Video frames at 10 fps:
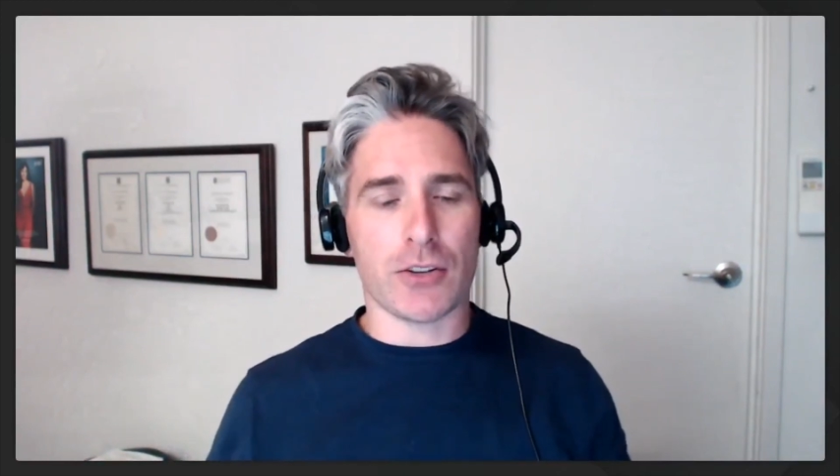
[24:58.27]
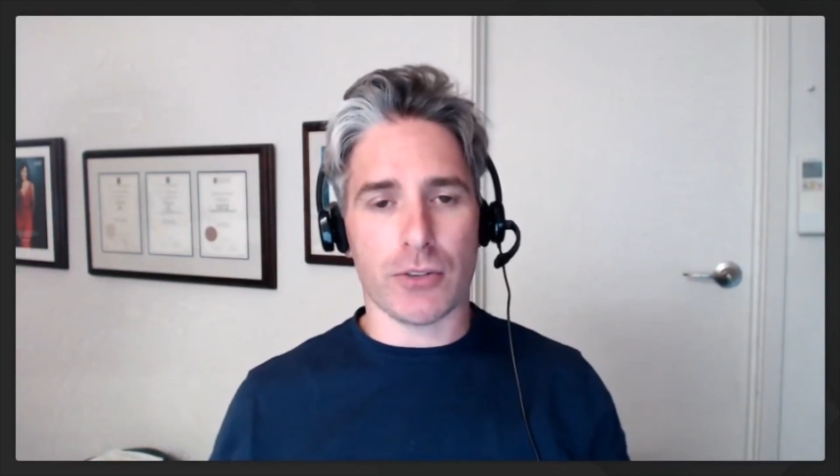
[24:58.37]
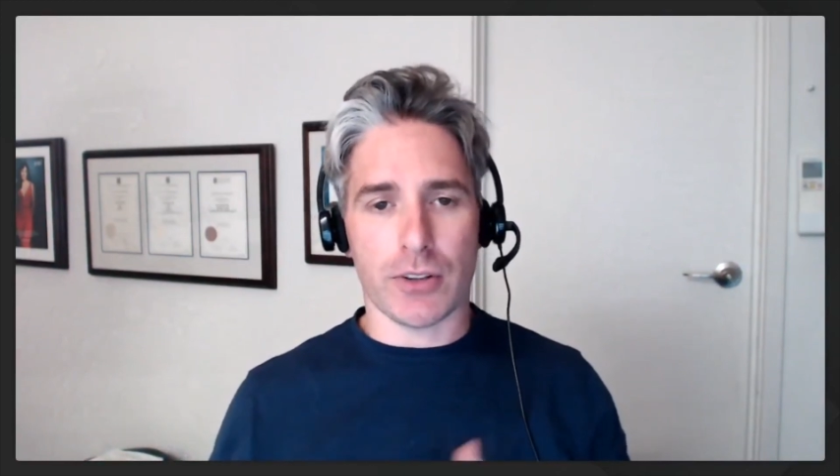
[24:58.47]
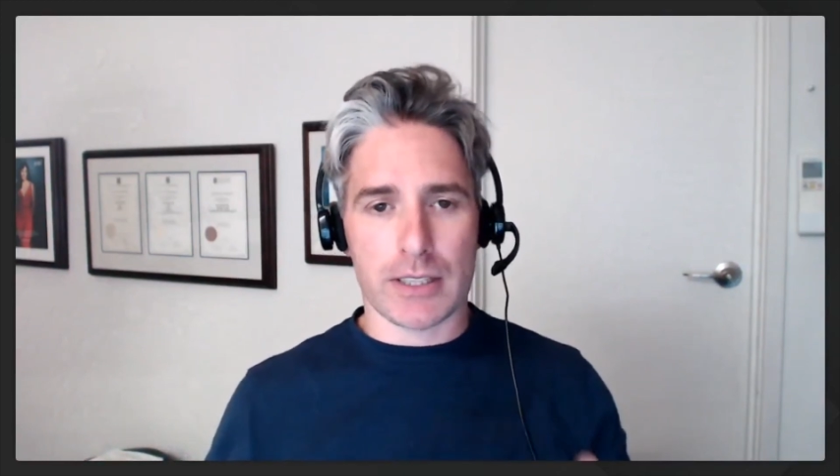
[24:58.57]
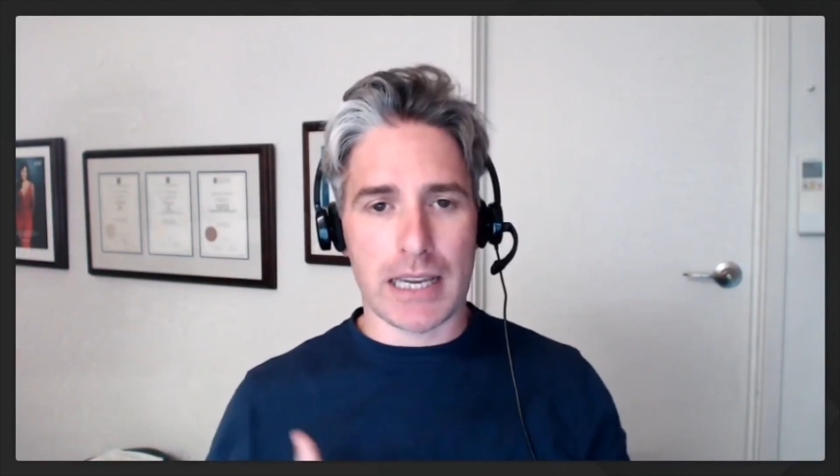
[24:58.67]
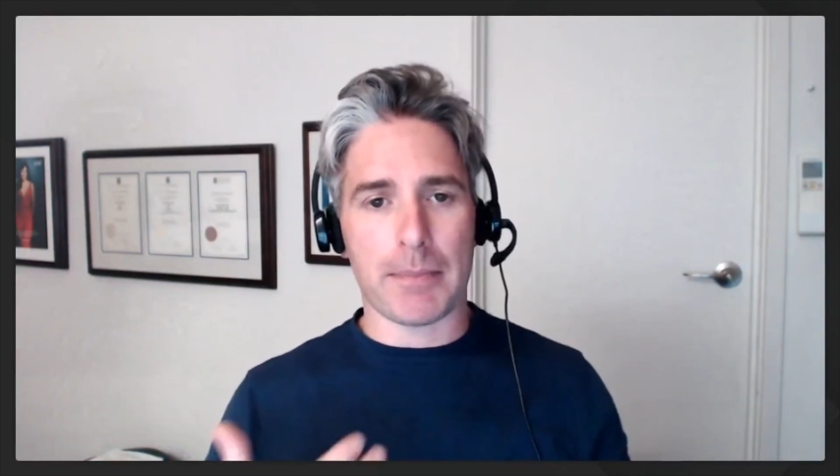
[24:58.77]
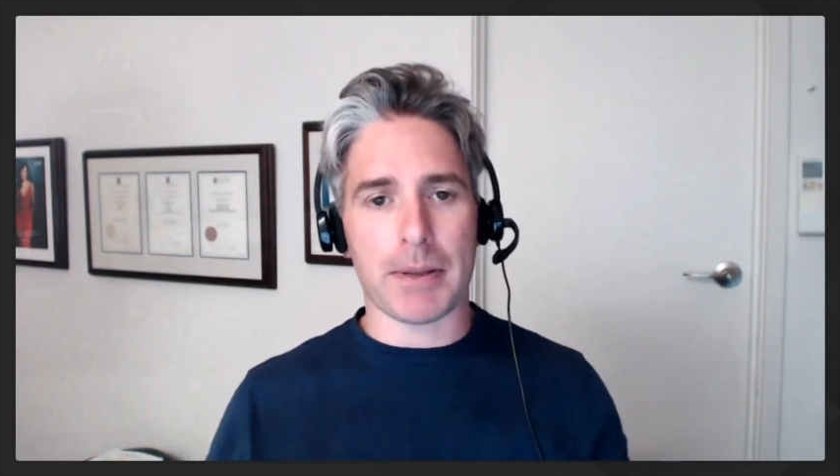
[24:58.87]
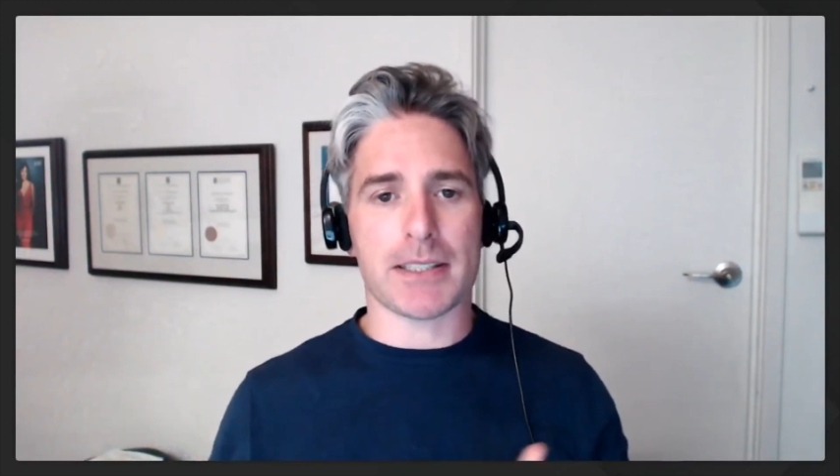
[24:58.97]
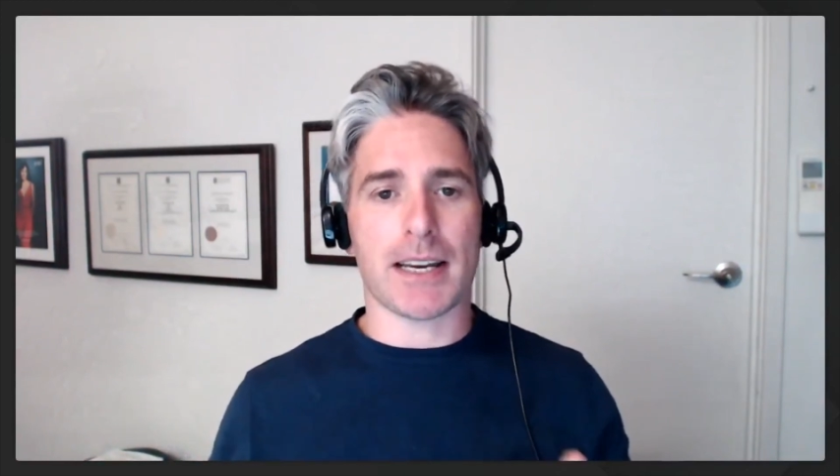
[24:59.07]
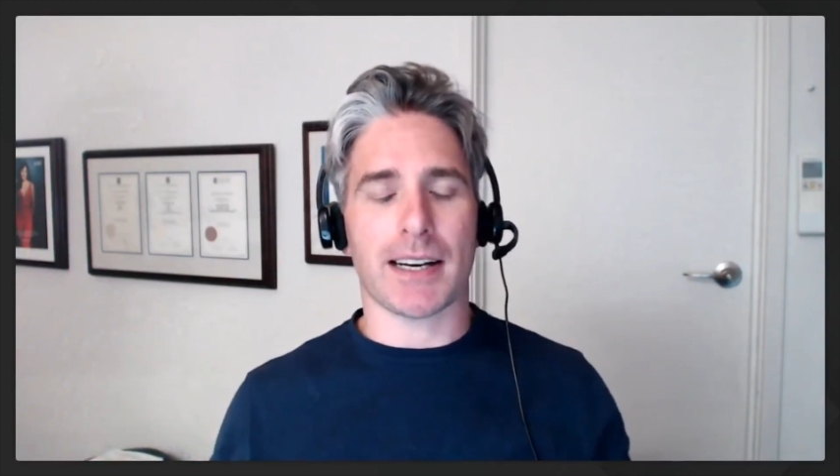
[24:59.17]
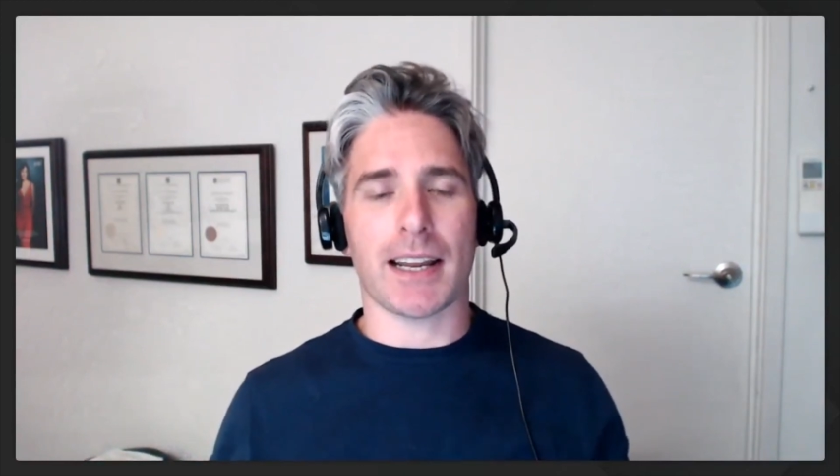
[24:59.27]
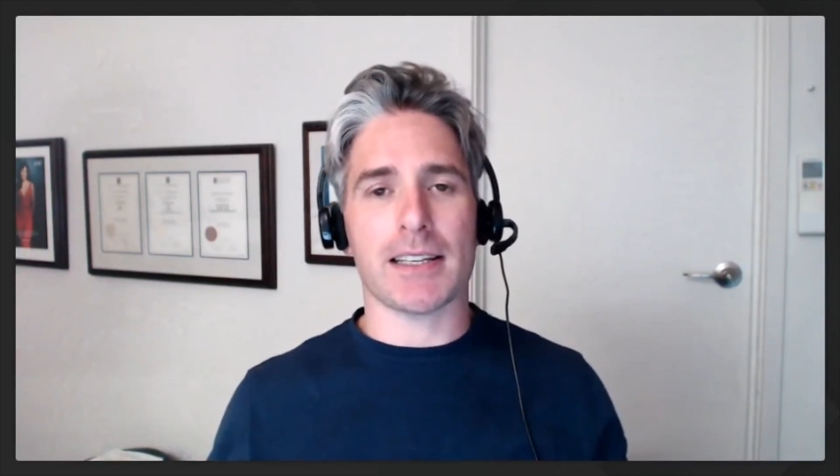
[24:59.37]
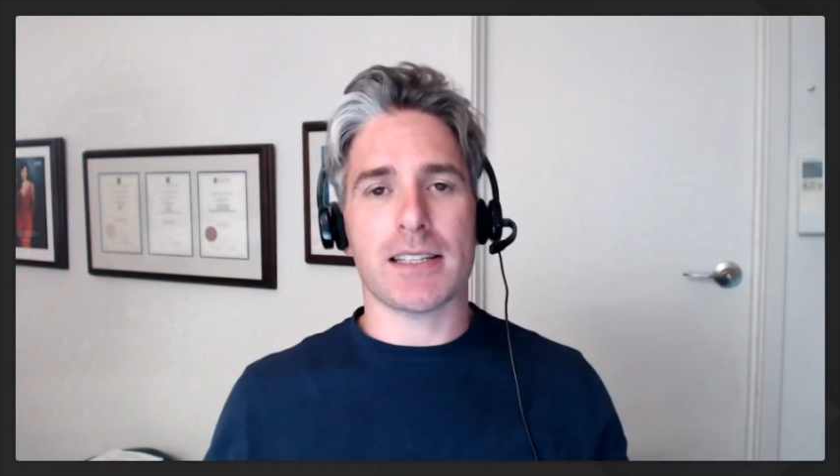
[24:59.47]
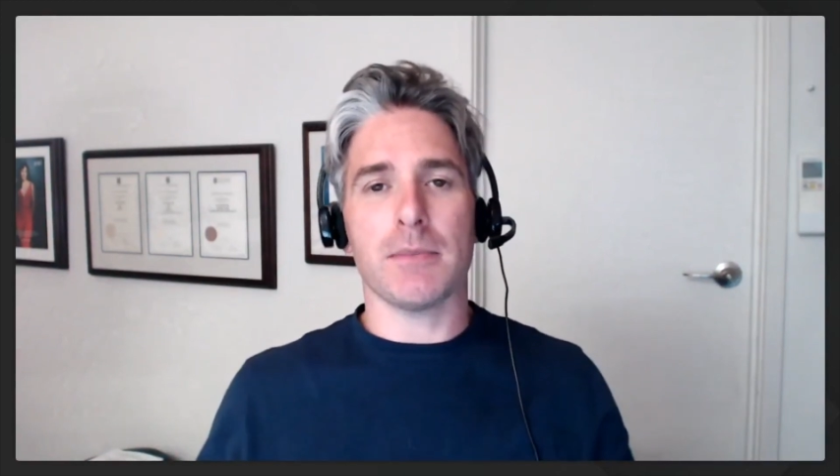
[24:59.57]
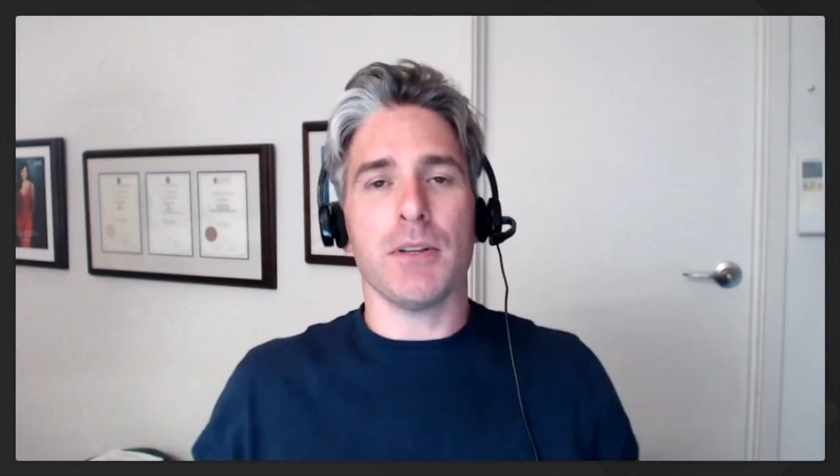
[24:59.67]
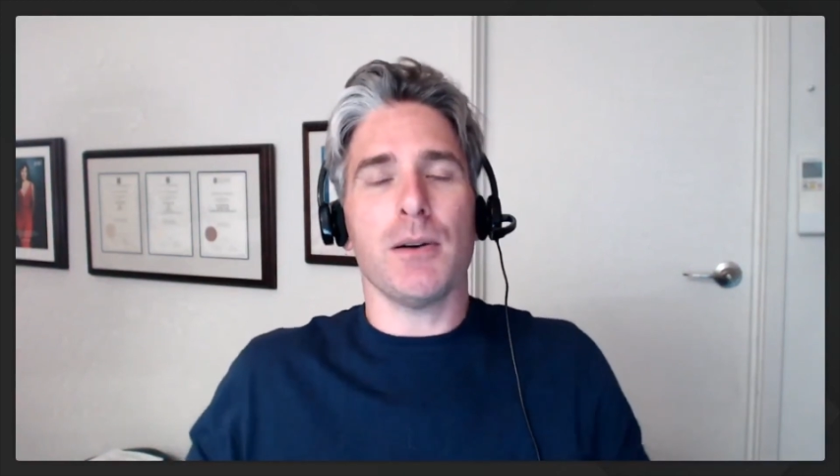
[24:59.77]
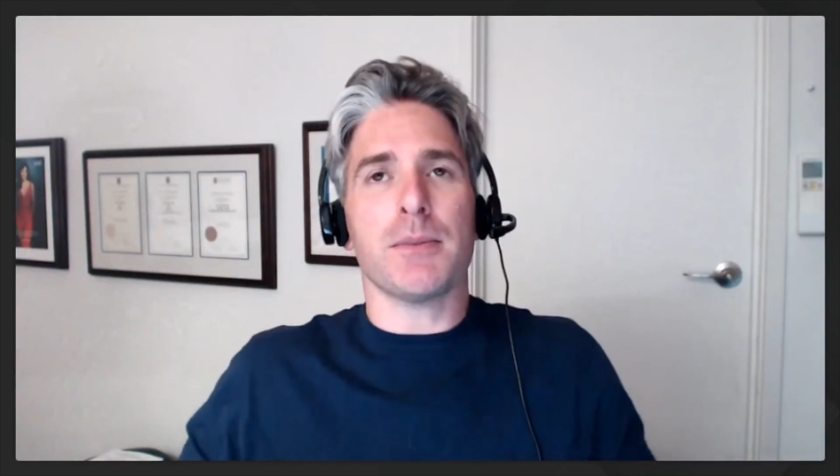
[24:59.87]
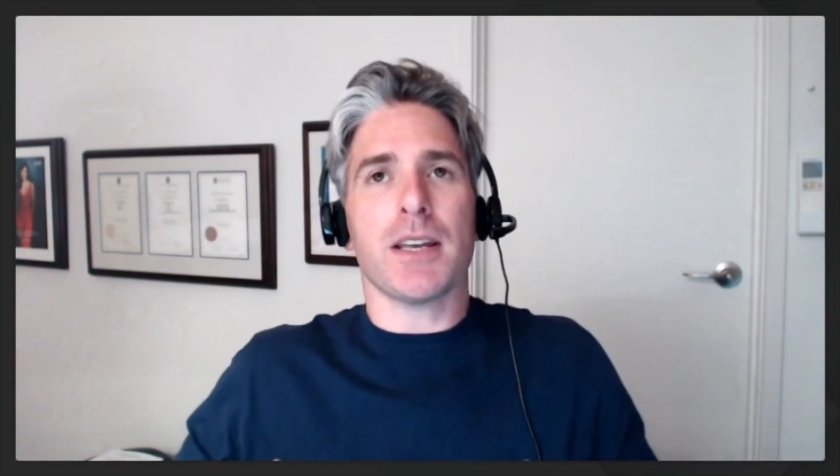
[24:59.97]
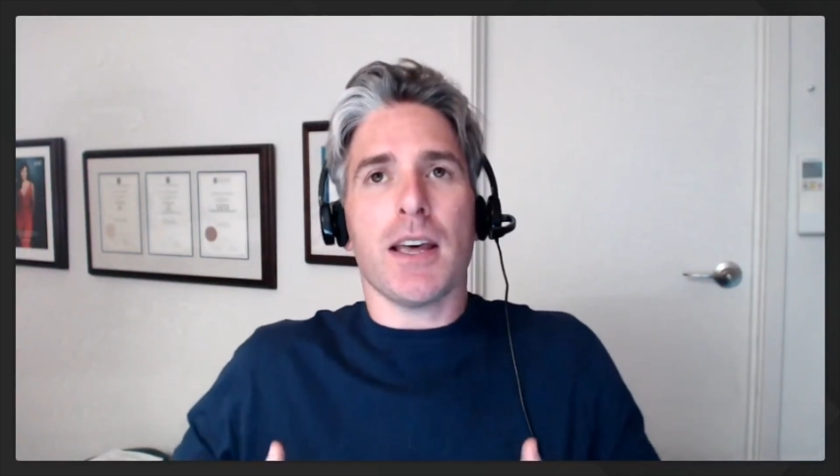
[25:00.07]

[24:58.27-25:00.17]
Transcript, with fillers: through the tapping technique. Sometimes